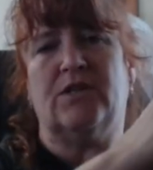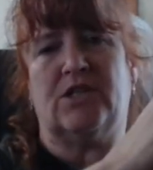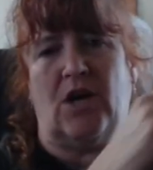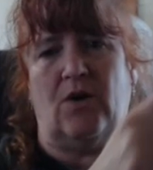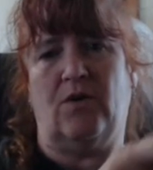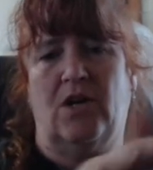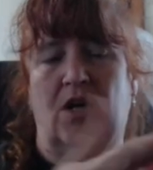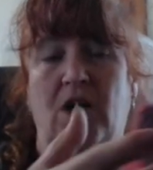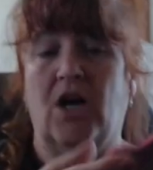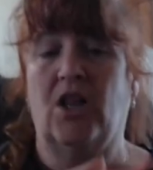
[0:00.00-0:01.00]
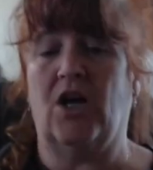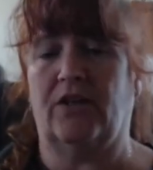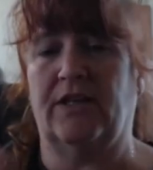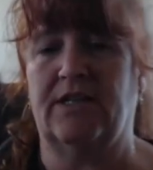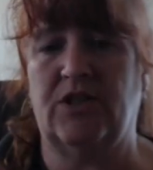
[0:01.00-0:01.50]
and sew
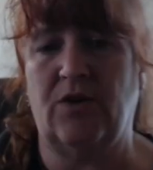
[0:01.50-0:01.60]
along this.